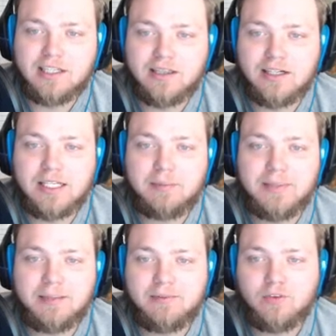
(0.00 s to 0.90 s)
literally a
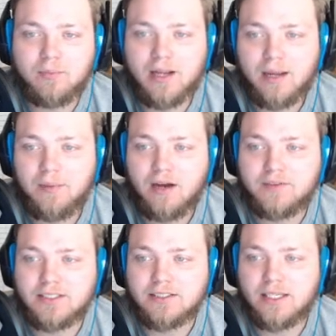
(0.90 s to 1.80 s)
pick before me. I'm
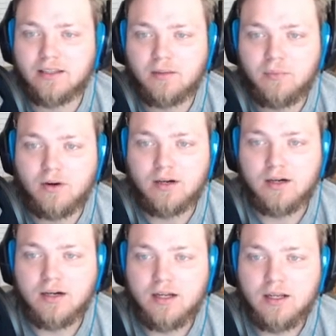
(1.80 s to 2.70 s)
obviously taking
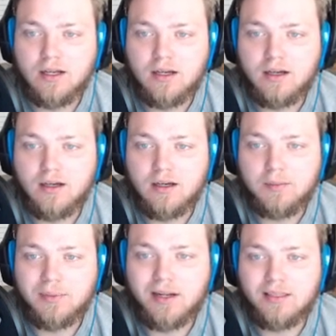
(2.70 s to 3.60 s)
Lamar,
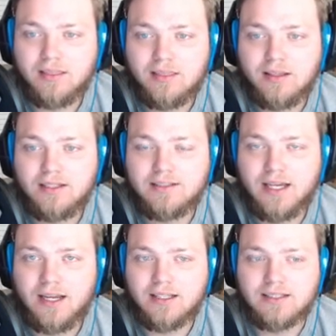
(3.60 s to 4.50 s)
but I think
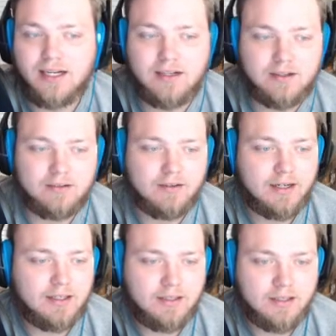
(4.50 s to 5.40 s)
Dak is kind of
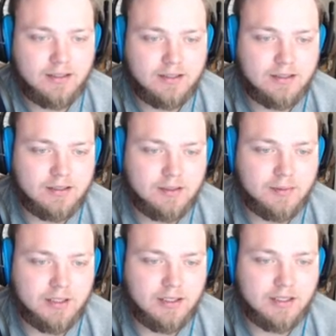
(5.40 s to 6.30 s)
underrated, to
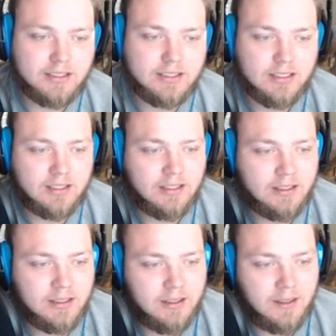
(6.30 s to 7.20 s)
be honest.
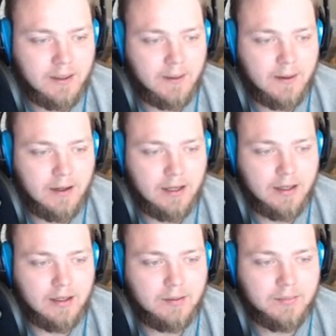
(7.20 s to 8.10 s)

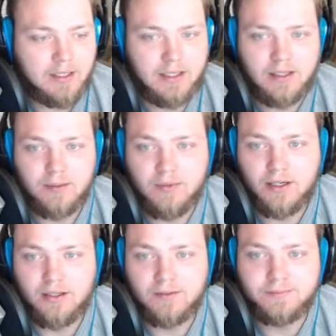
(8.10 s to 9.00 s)
I'm gonna get him
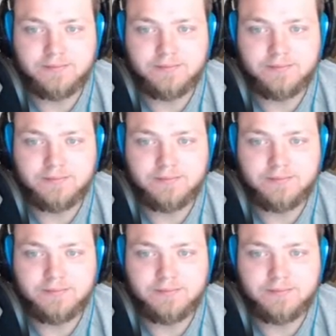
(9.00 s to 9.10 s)
right here.